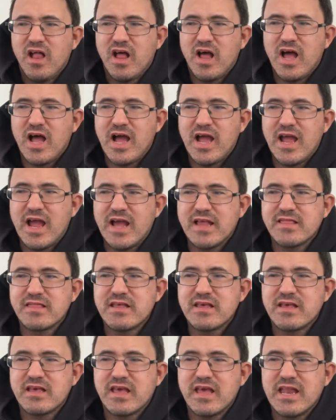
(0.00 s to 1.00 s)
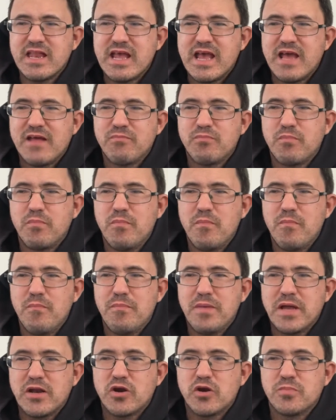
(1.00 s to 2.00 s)
I think it had
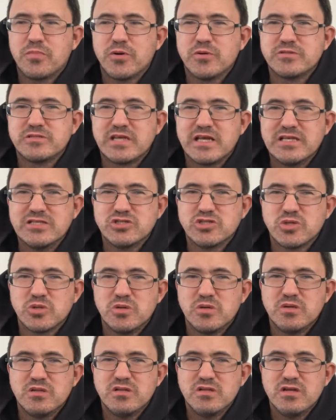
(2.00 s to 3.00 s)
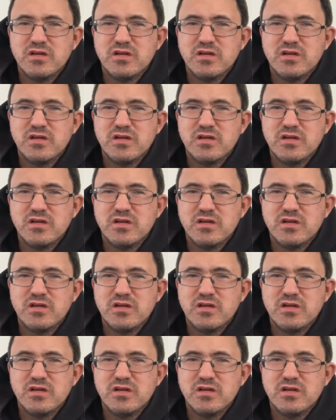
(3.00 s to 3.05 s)
better potential,